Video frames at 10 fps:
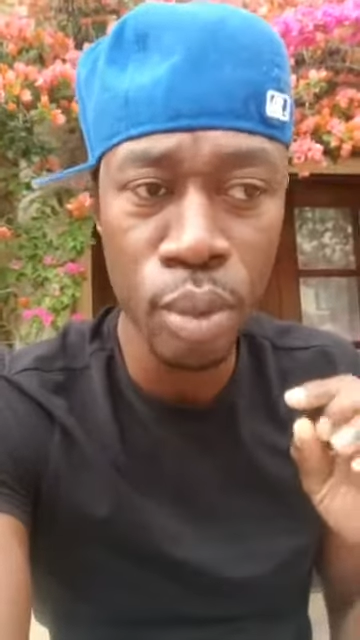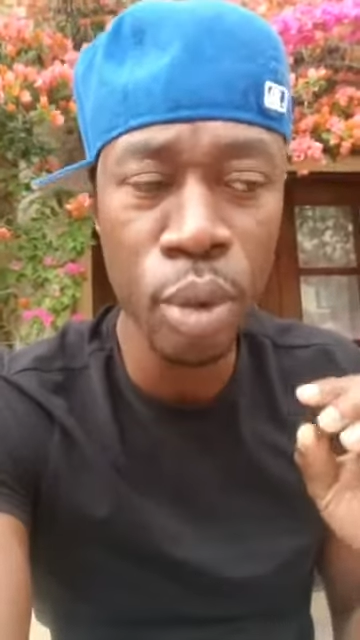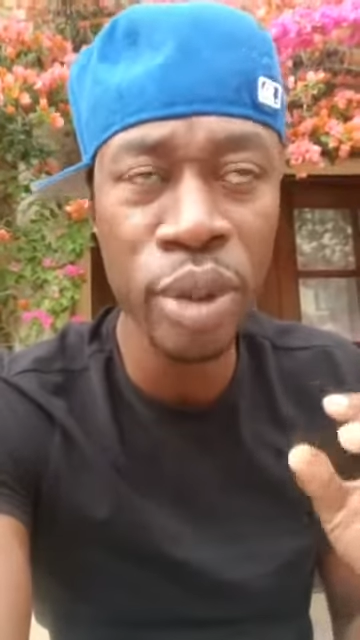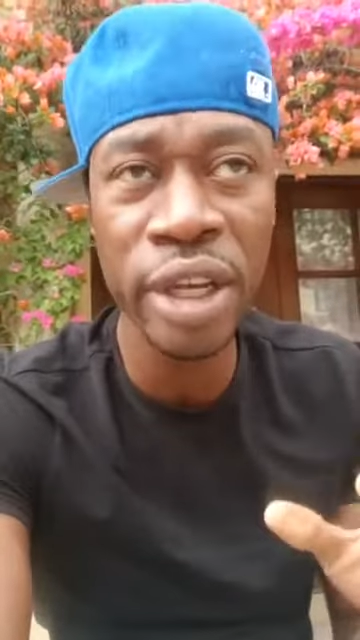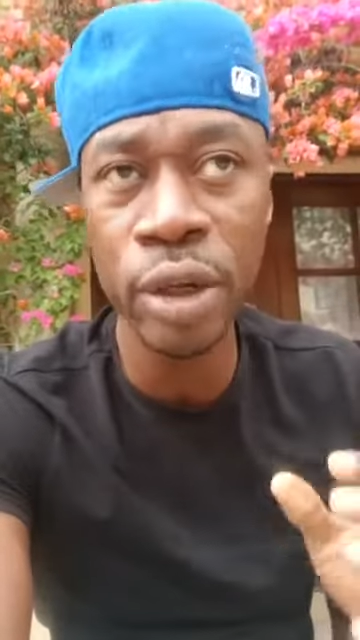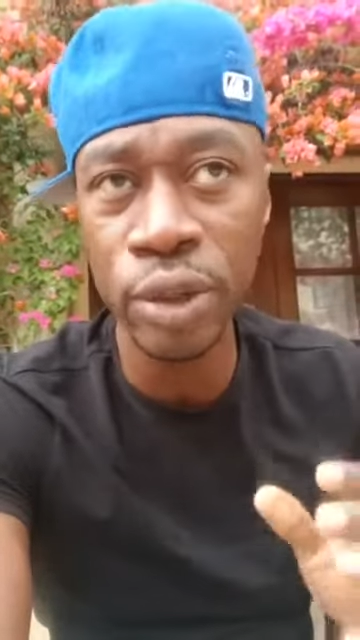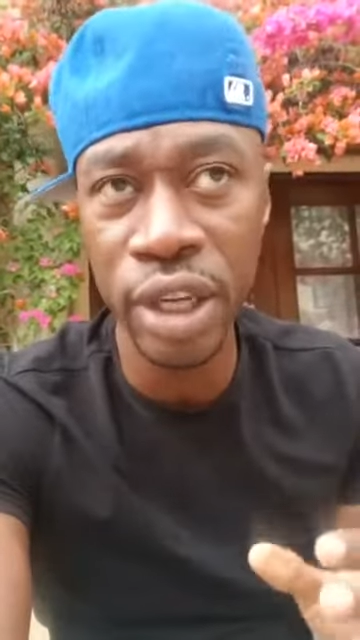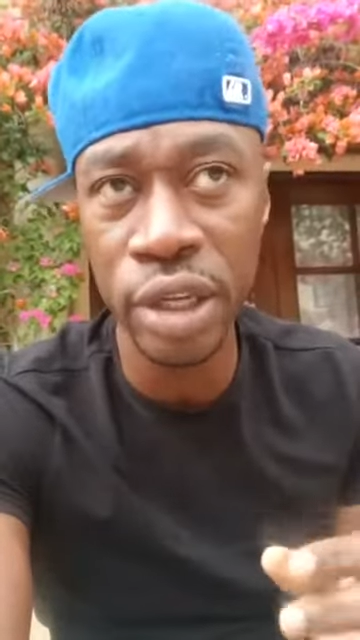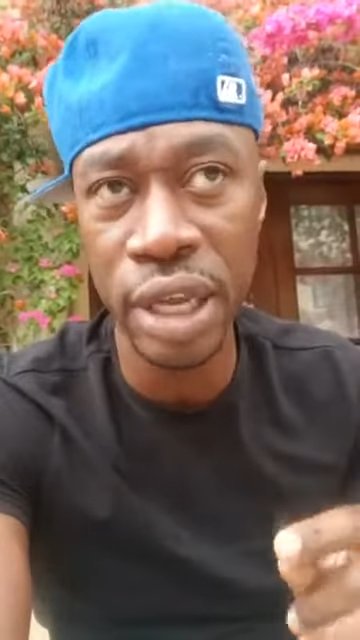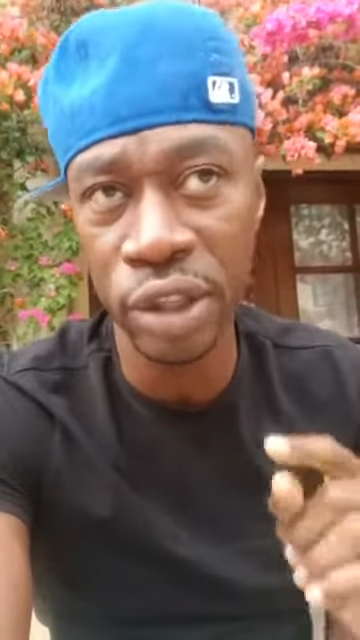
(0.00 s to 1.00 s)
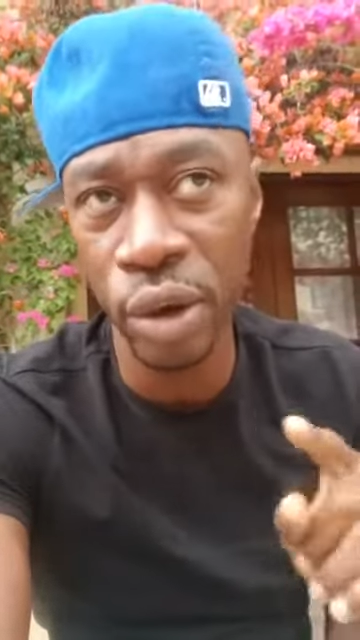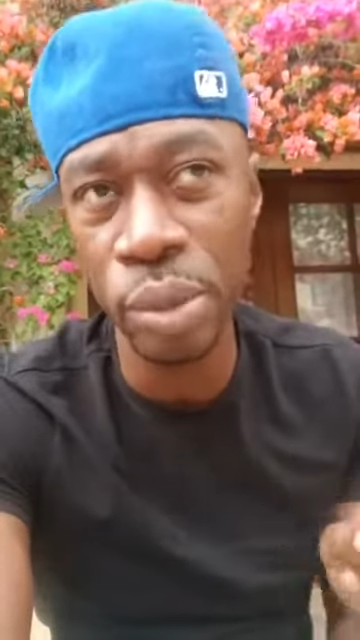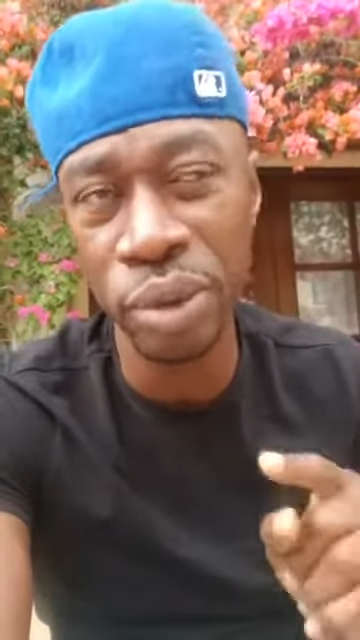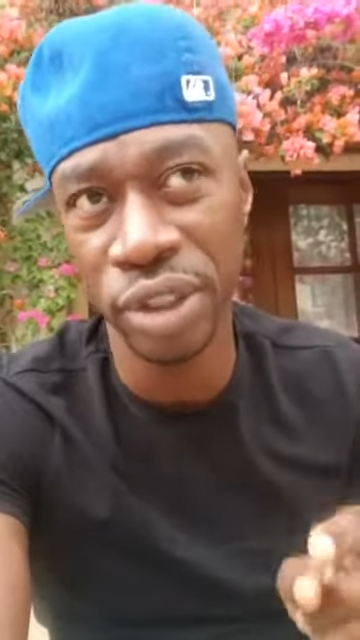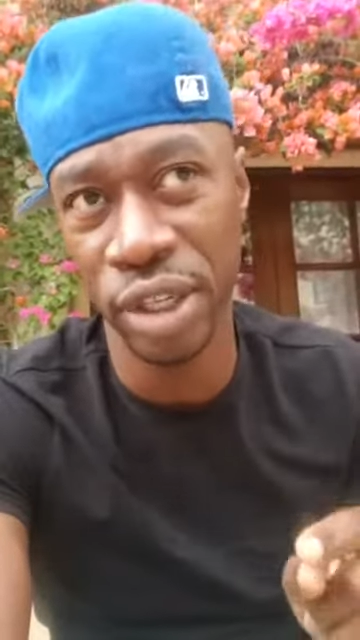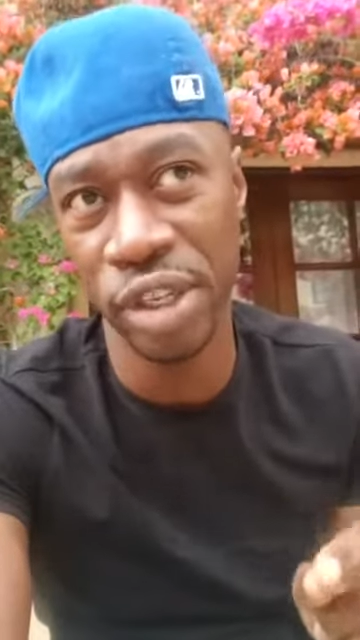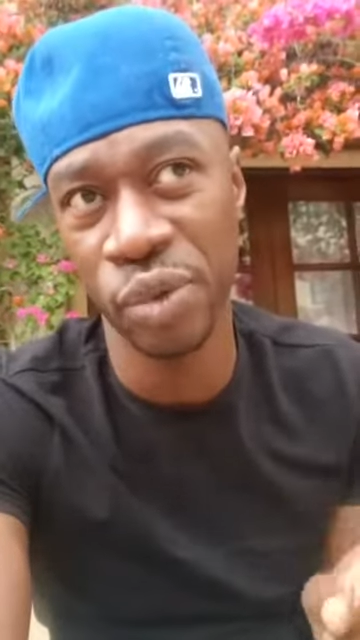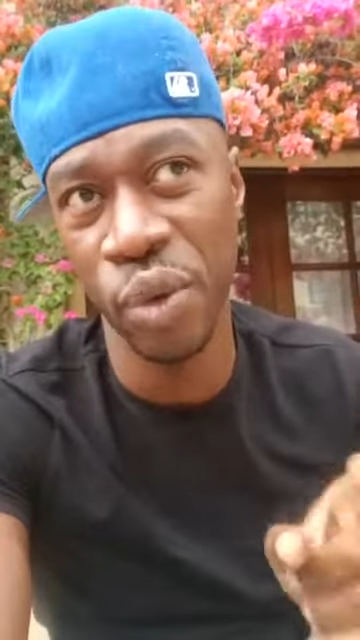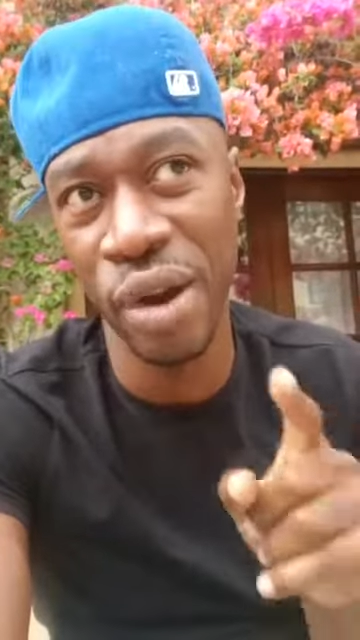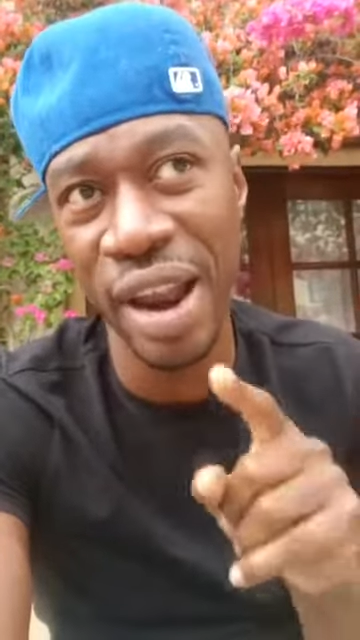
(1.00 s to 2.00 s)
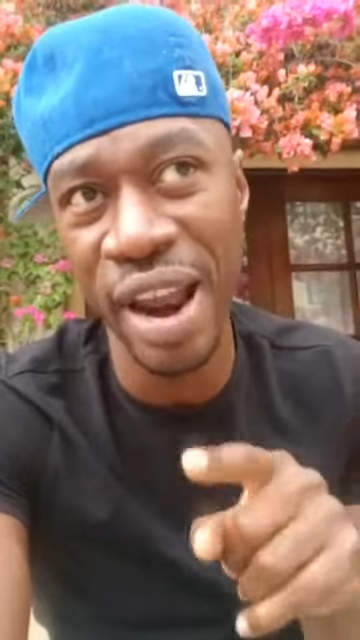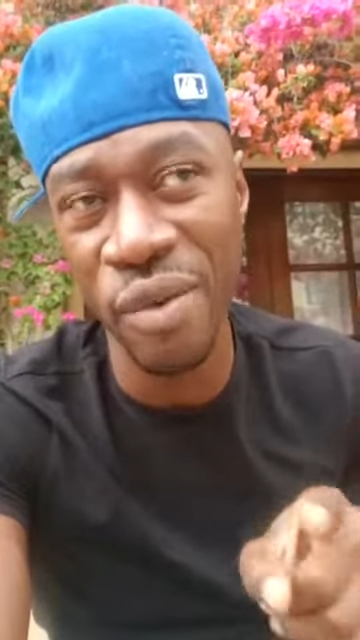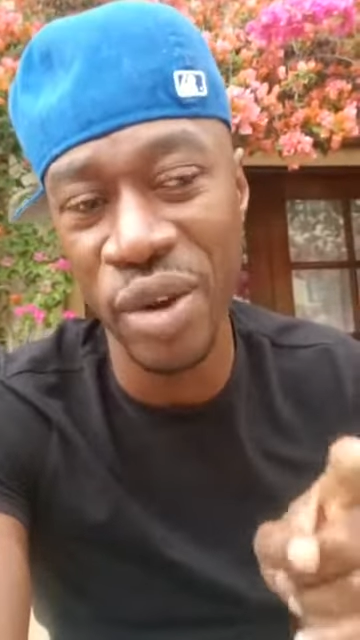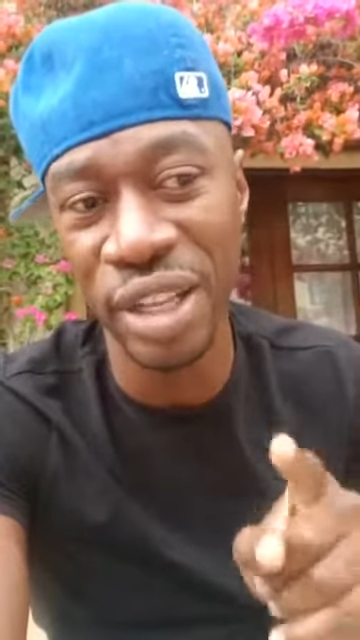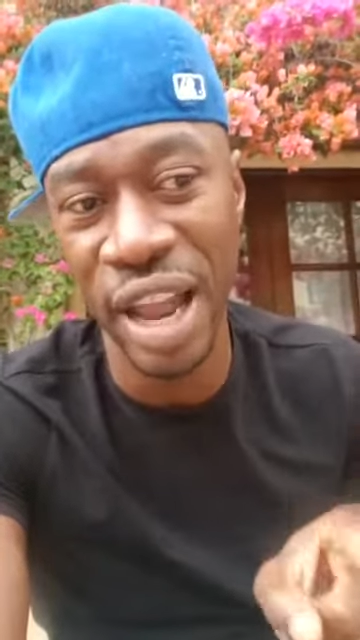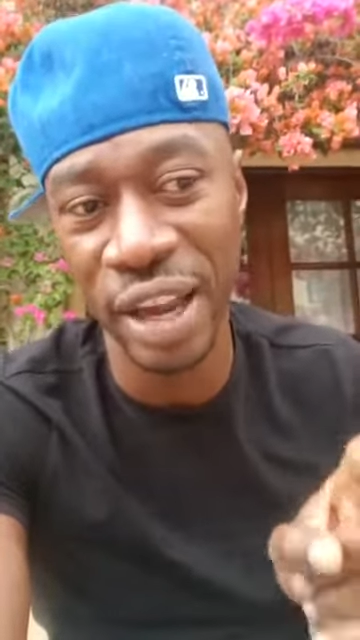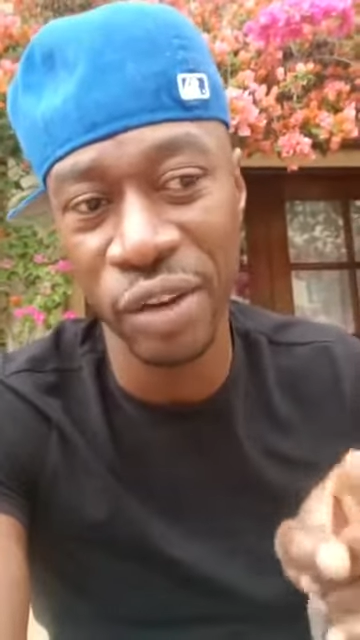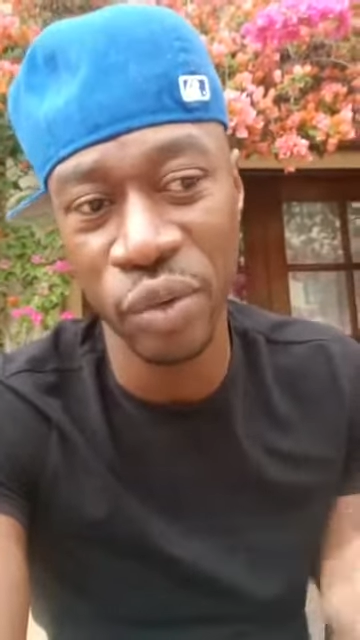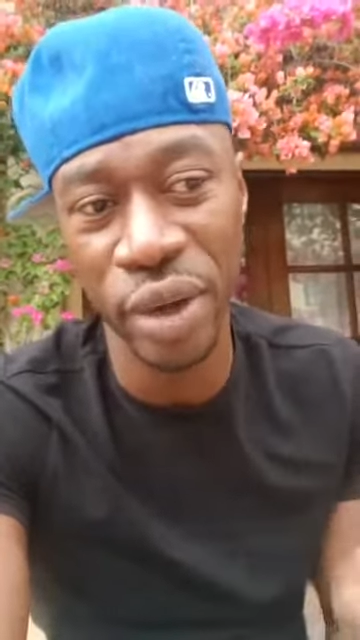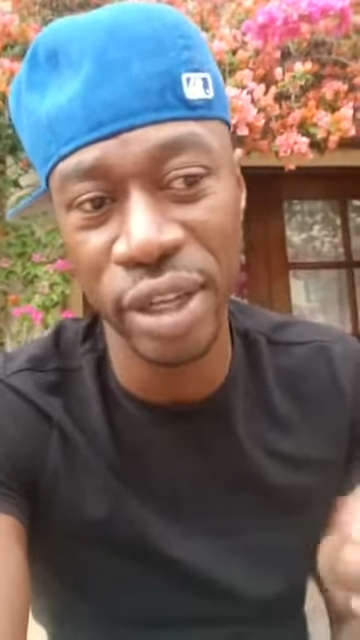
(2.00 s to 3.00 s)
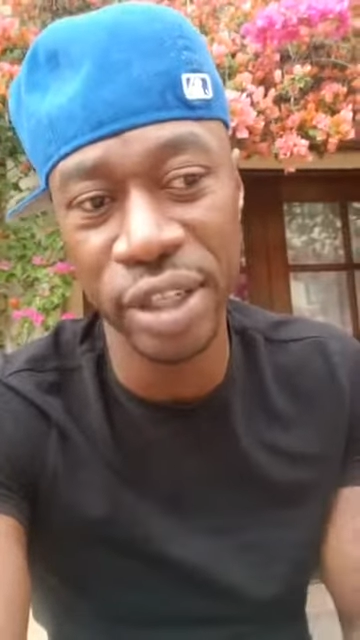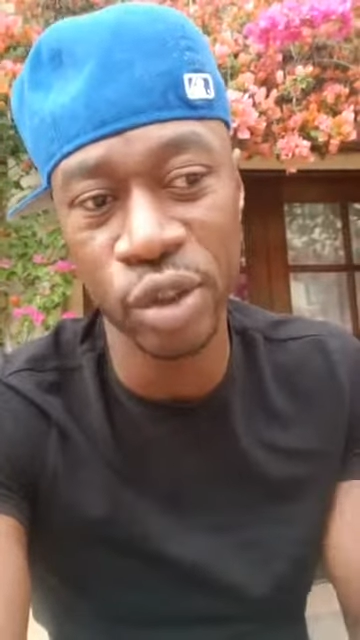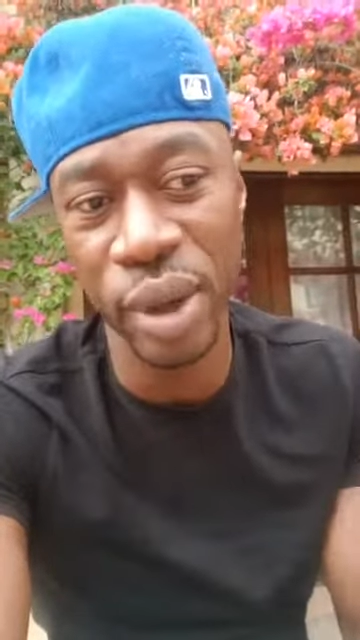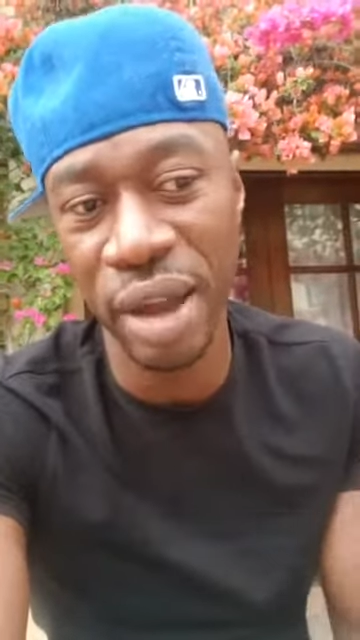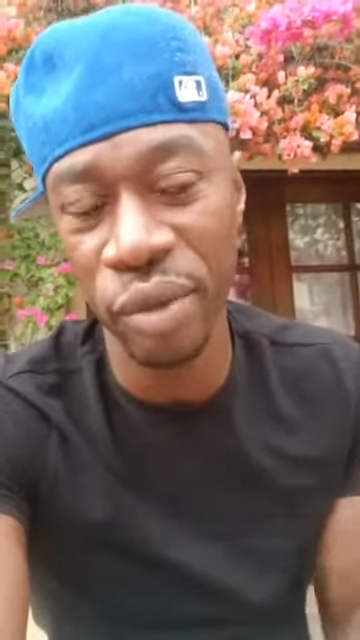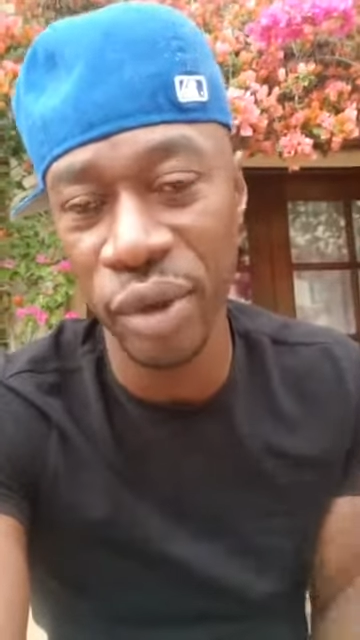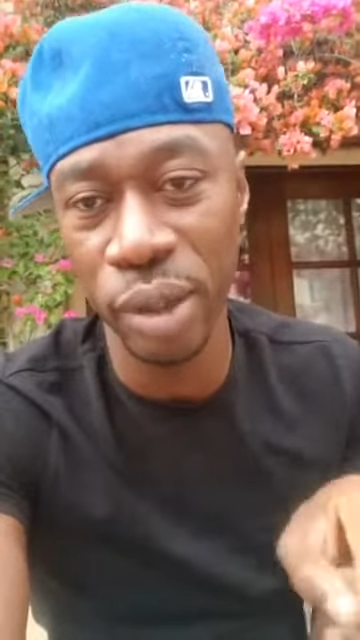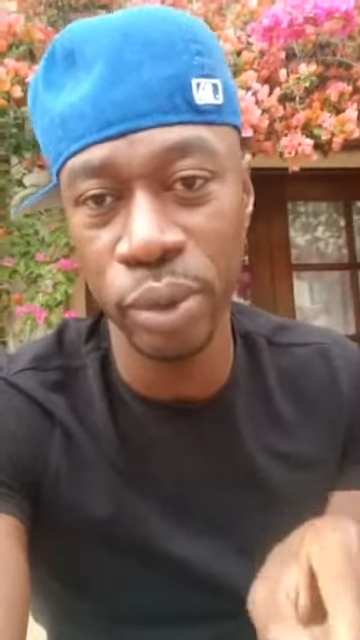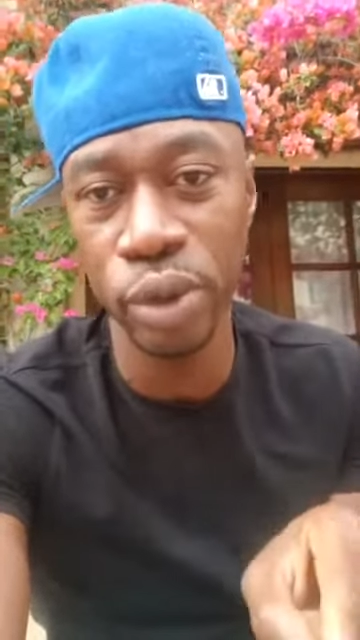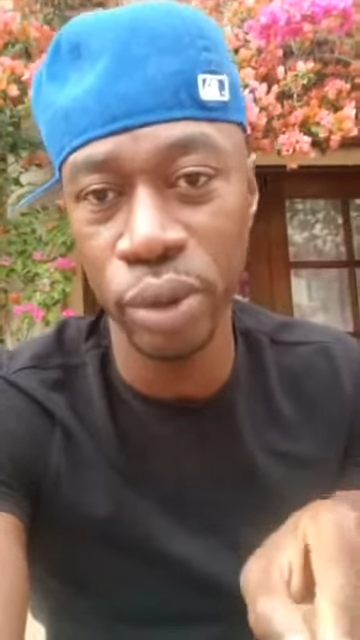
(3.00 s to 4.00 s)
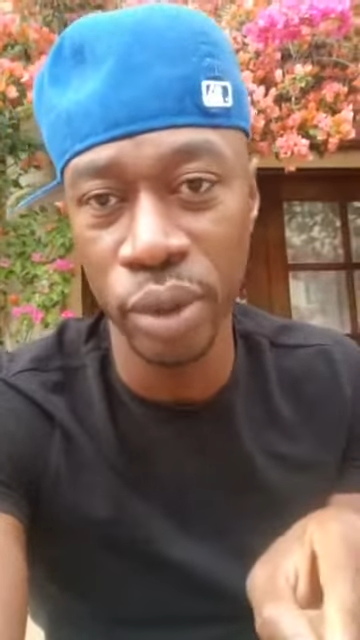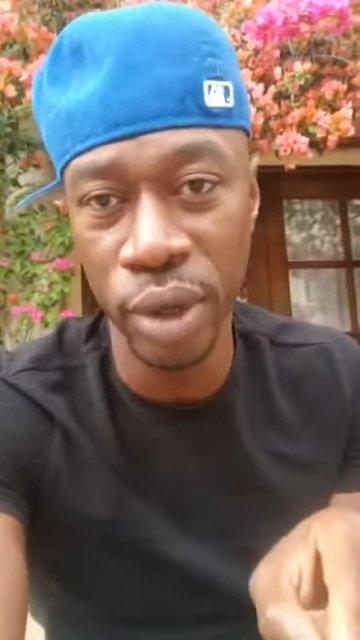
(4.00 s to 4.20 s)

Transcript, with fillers: but what they don't tell you that 30% is for every line of credit that you have available to you